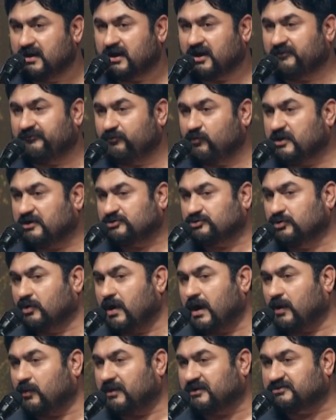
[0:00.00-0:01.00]
If we
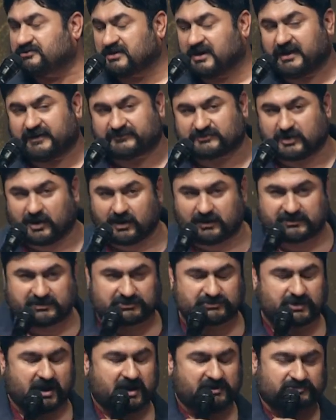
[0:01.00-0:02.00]
show ourselves, all
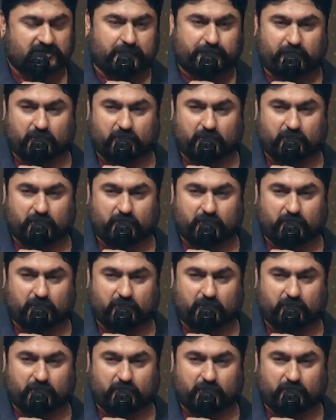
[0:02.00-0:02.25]
these guys are